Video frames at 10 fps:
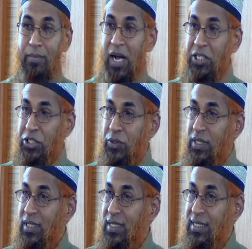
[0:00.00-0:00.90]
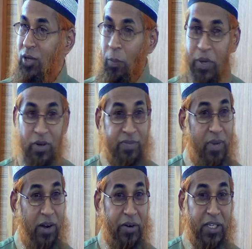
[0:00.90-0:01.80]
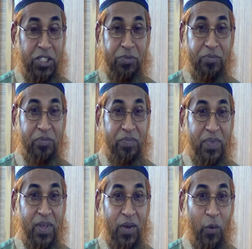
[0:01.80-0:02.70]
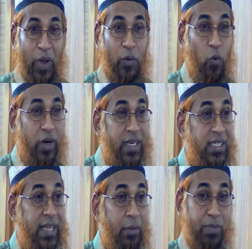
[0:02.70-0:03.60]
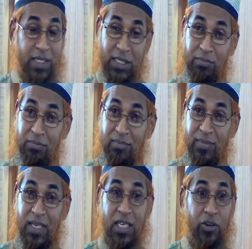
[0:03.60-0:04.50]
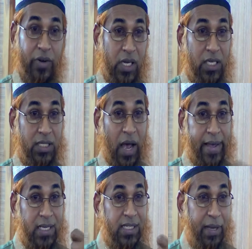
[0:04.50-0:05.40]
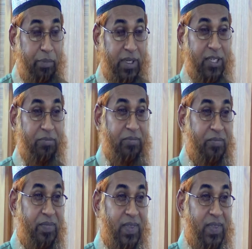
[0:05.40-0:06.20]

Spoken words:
Back to the topic of marriage. When one accepts and agrees, I accept it,